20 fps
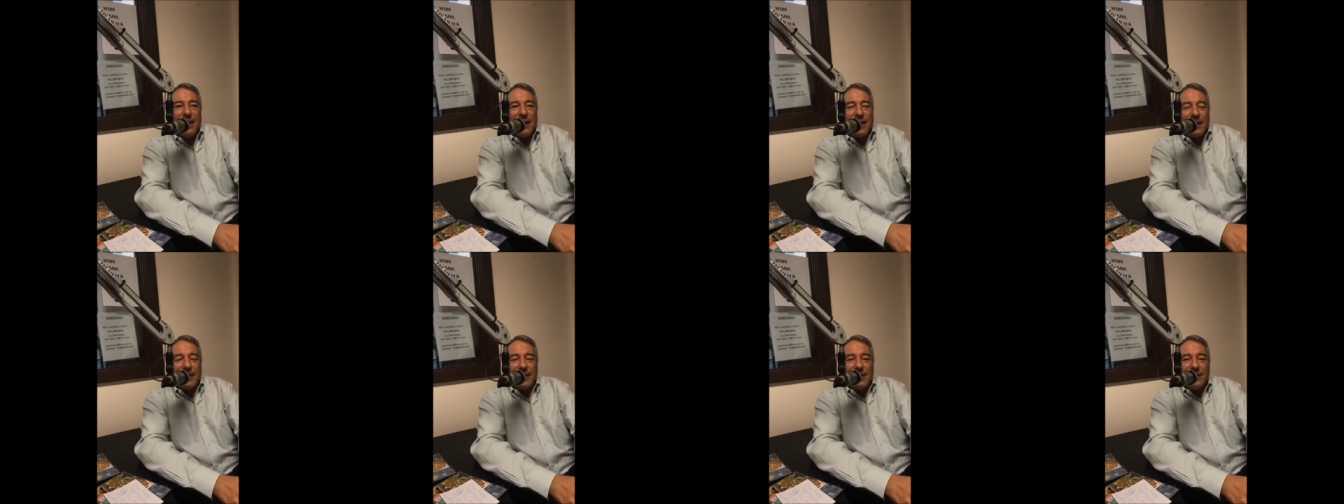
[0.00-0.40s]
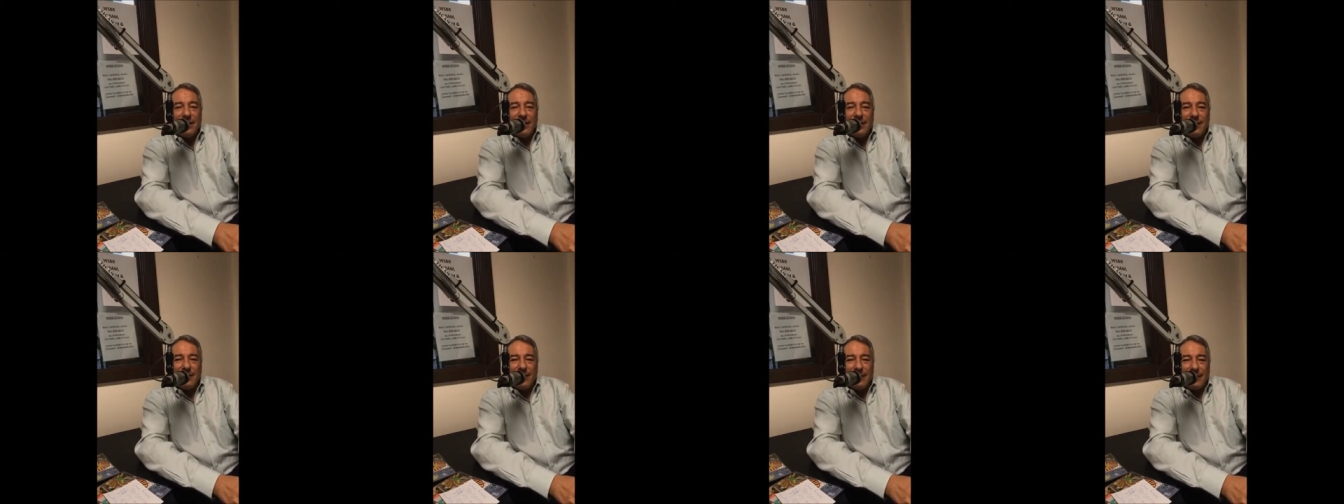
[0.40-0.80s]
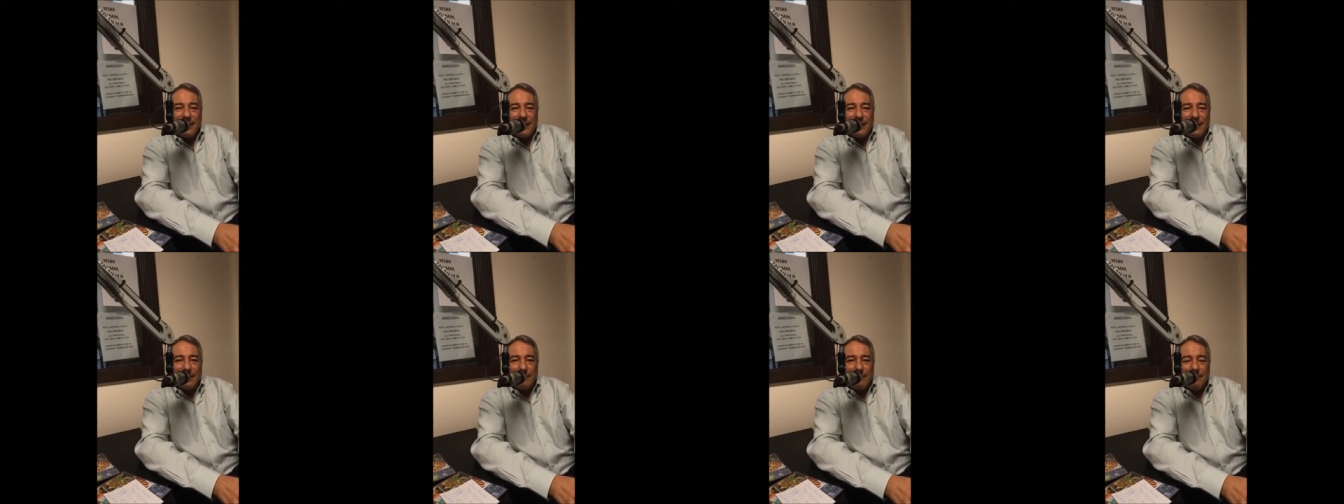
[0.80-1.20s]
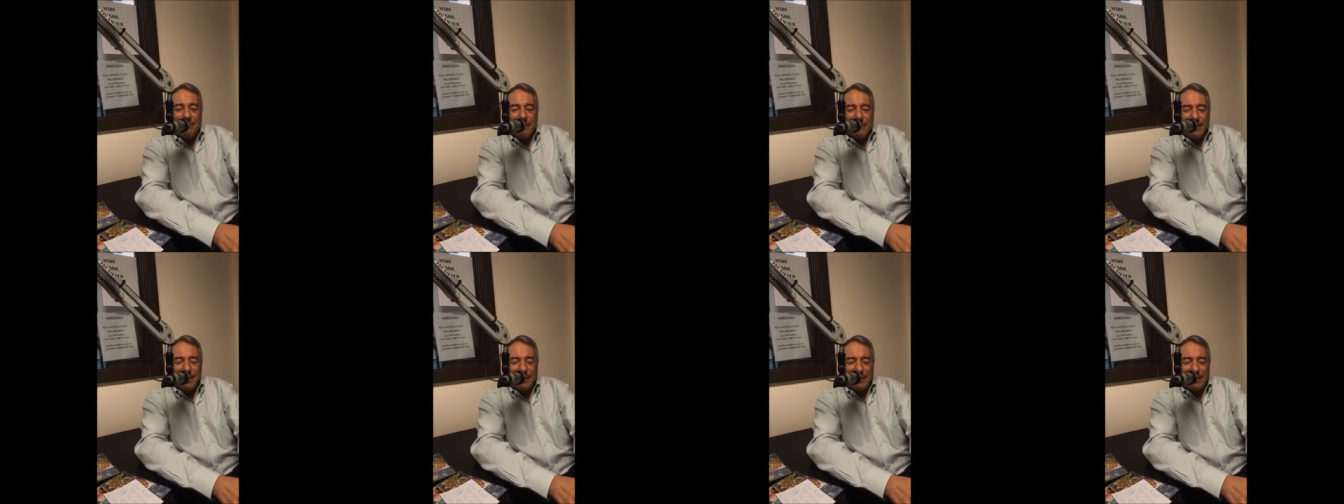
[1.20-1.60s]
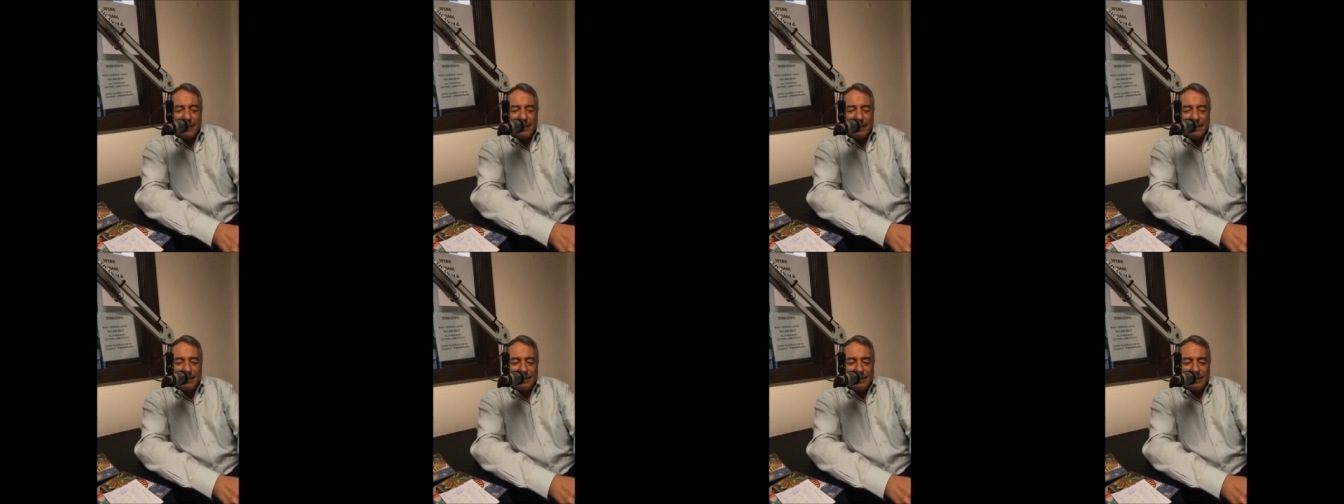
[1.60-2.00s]
and um,
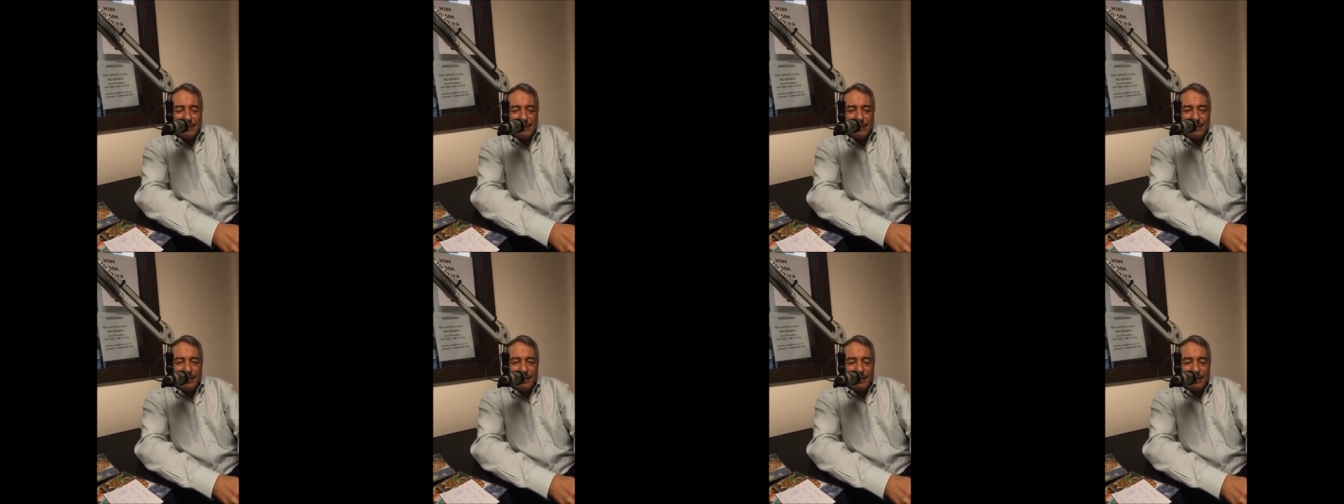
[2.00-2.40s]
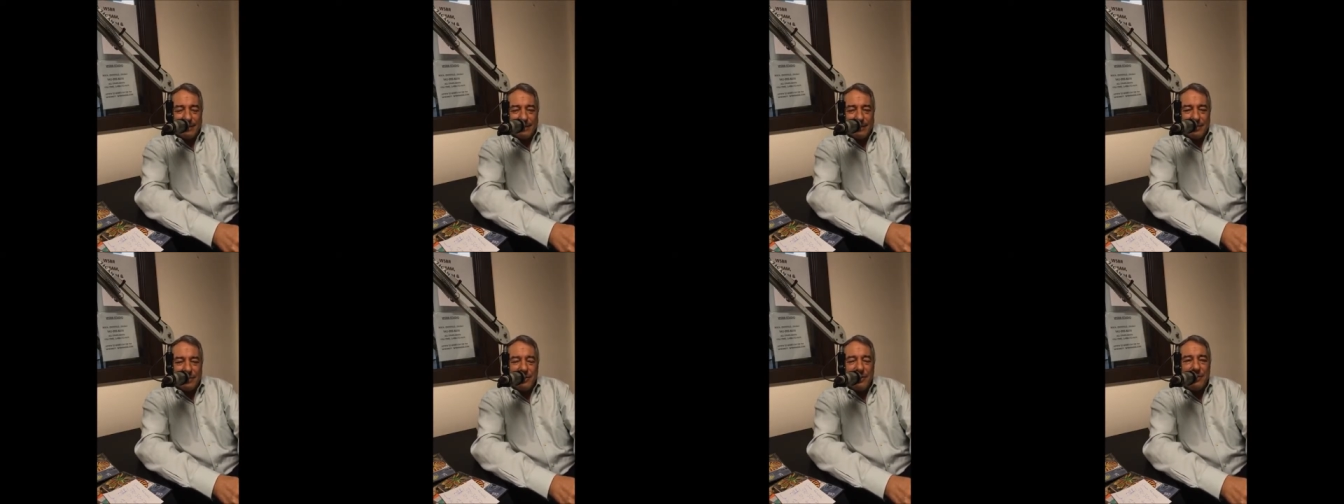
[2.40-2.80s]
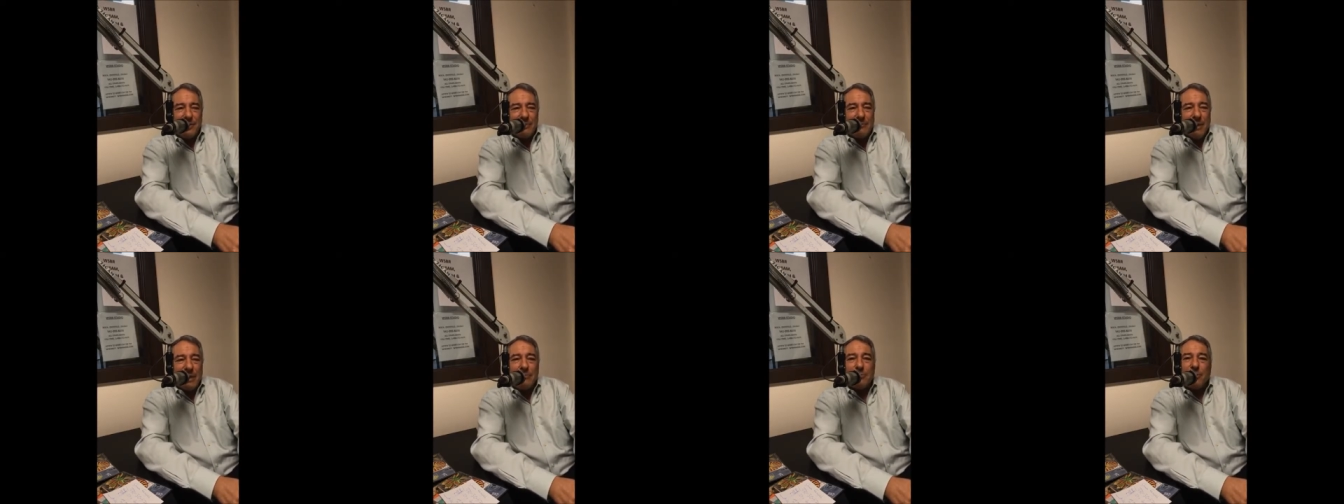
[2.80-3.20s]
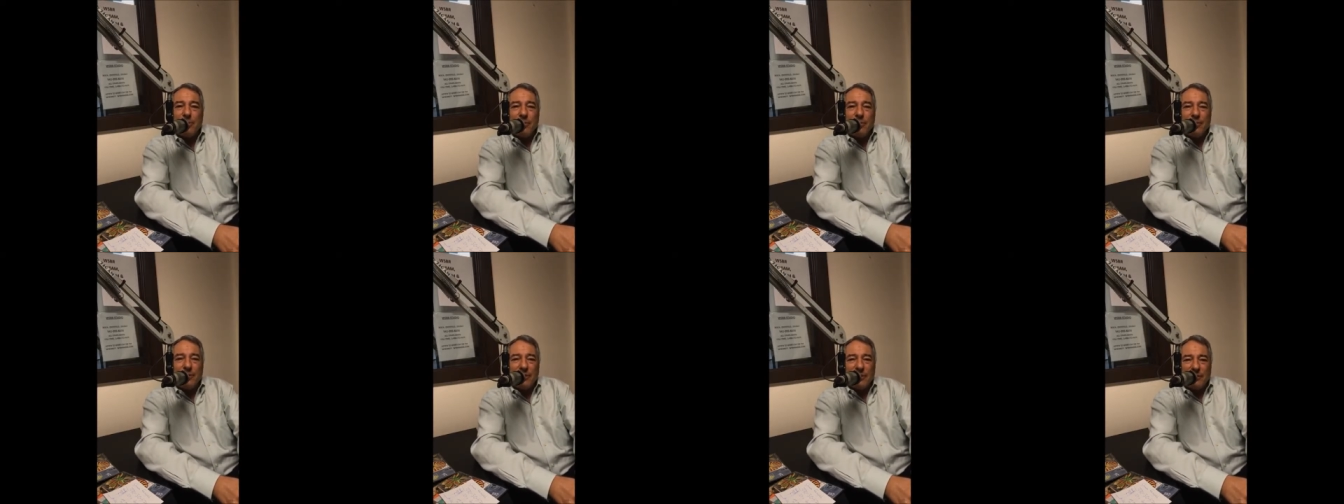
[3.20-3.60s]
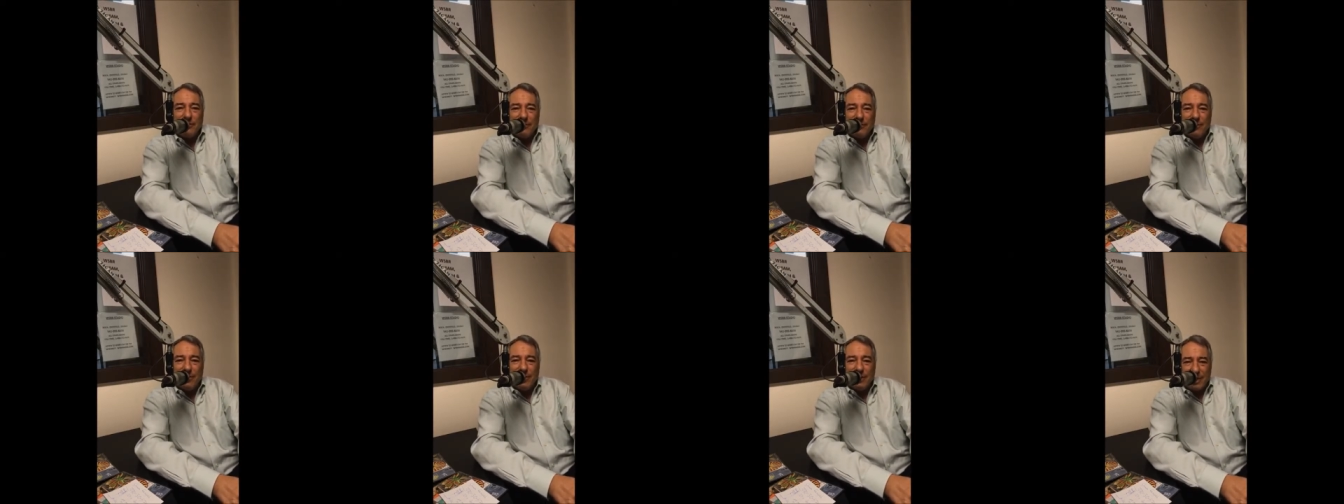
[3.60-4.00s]
uh, she's a member
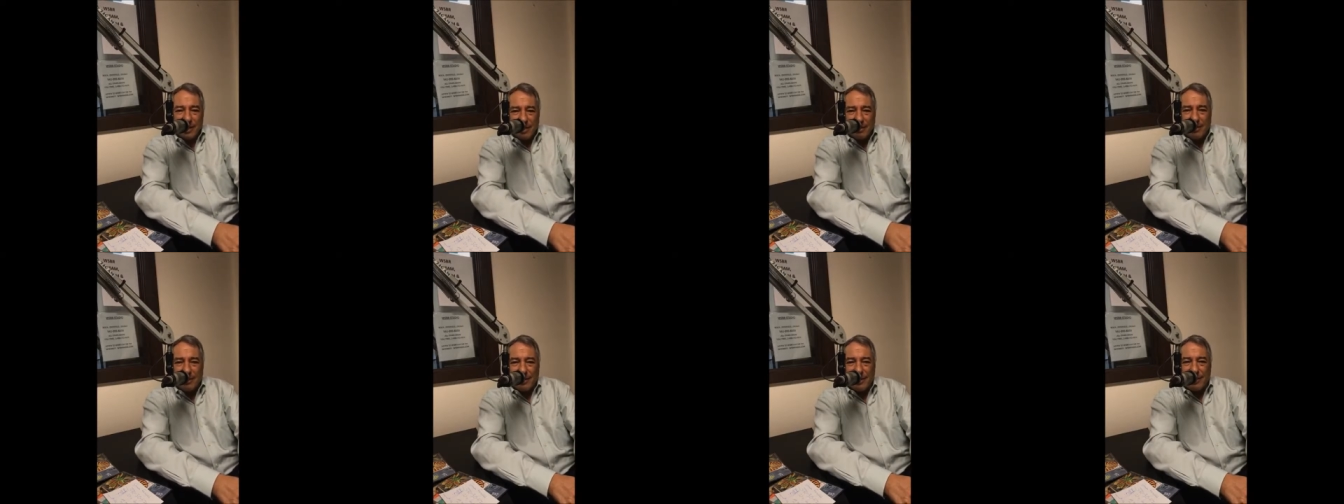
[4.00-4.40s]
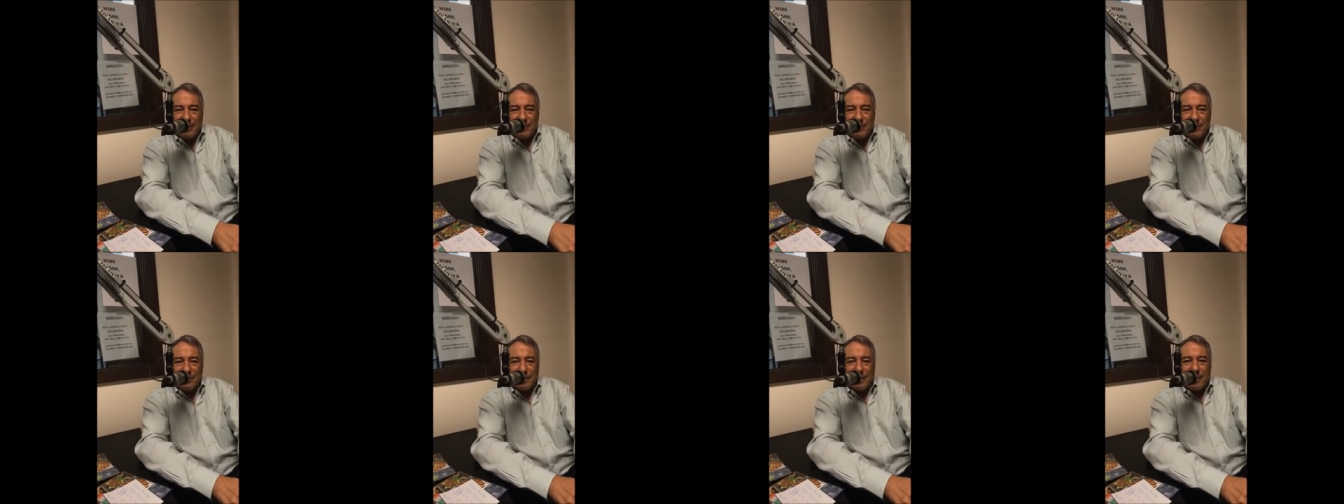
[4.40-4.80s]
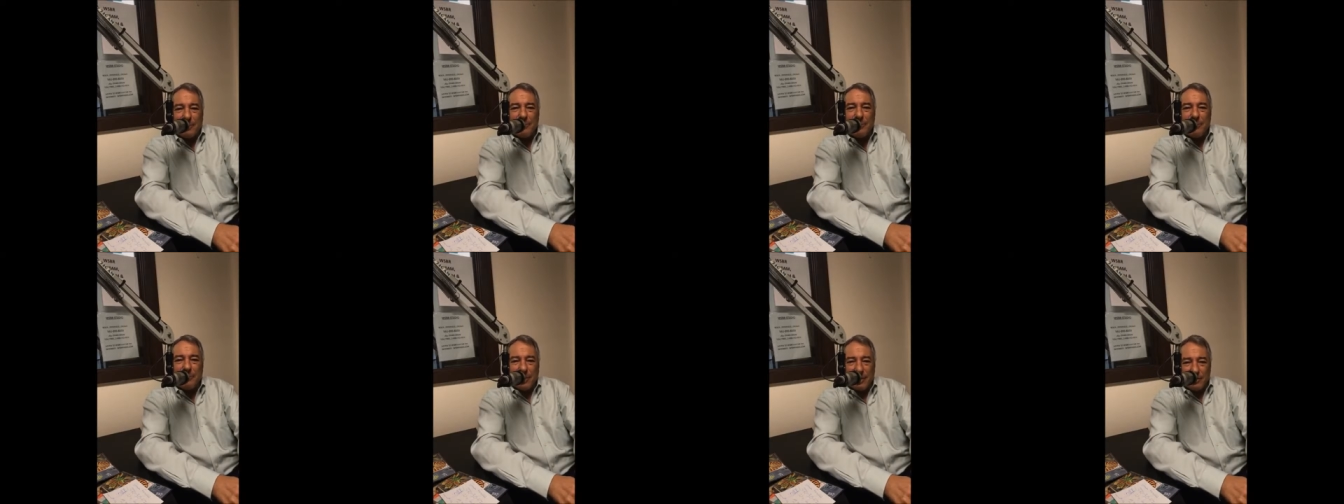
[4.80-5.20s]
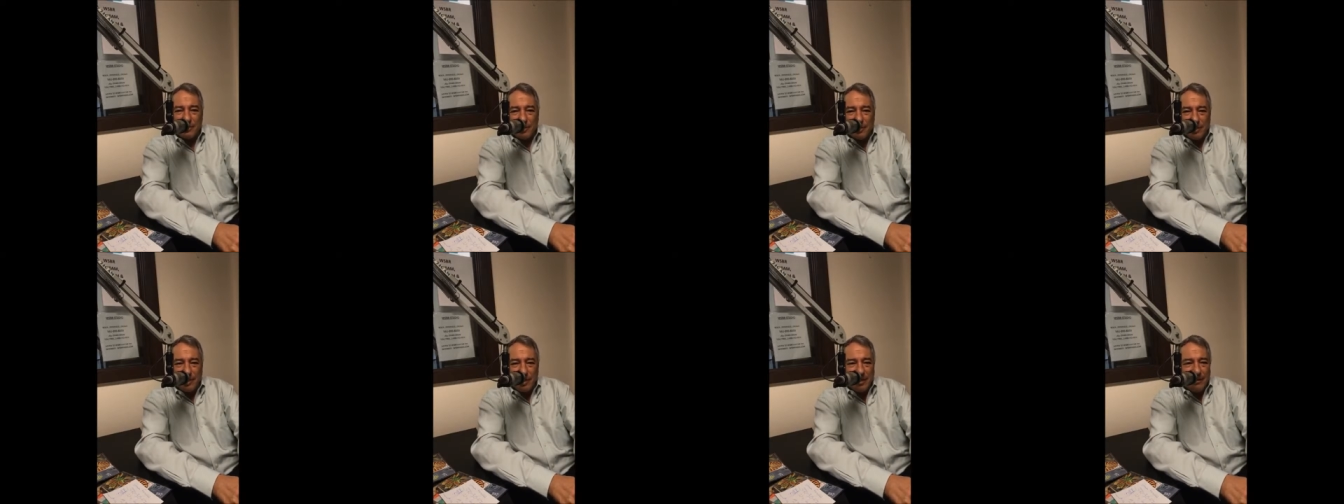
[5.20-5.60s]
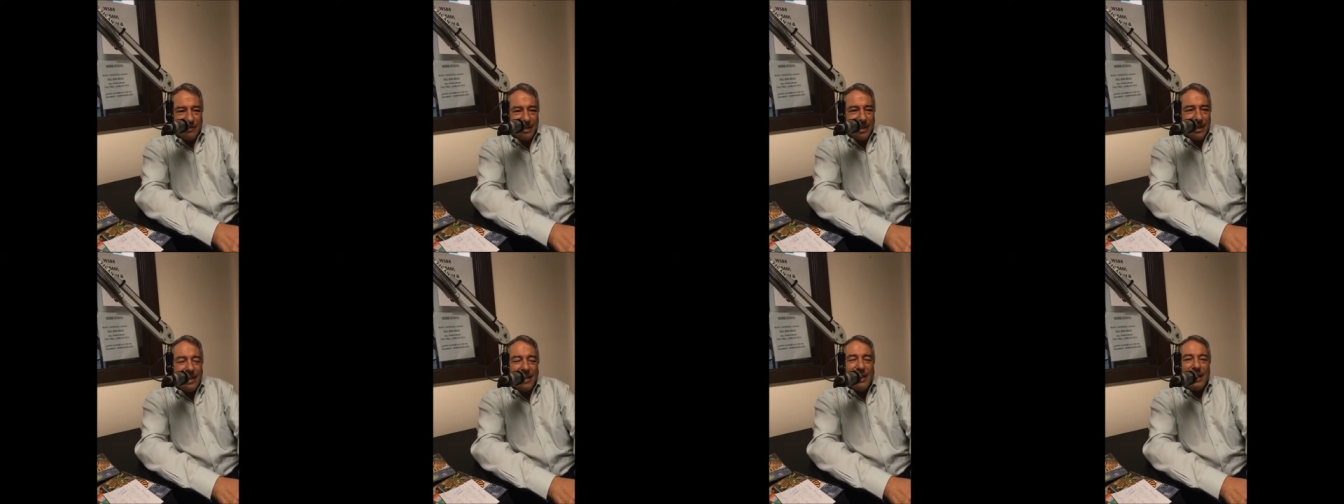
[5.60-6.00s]
of the congregation that I'm the president
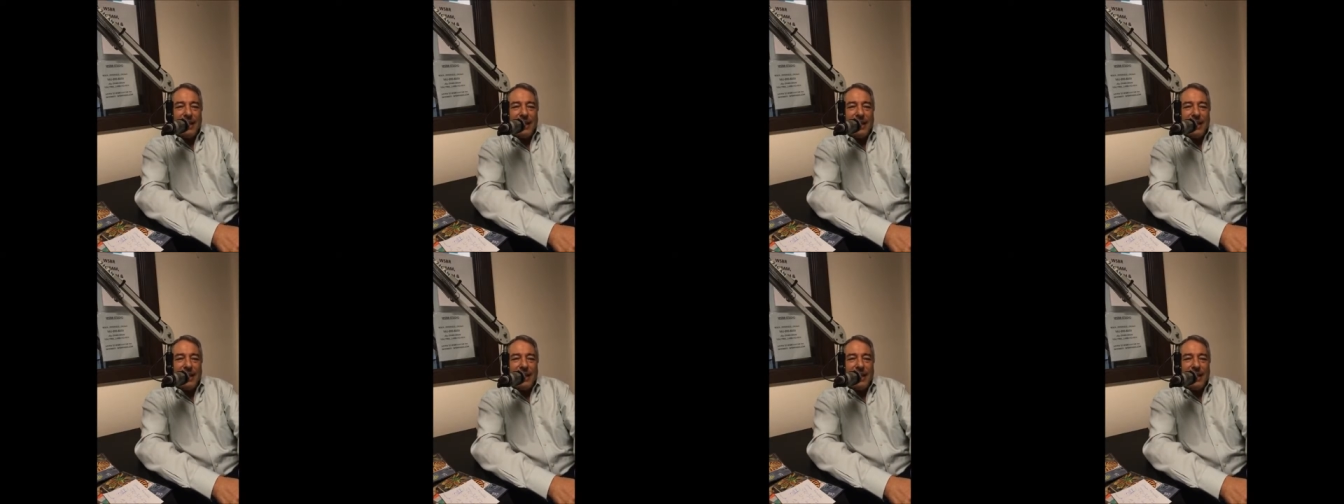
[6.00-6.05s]
of,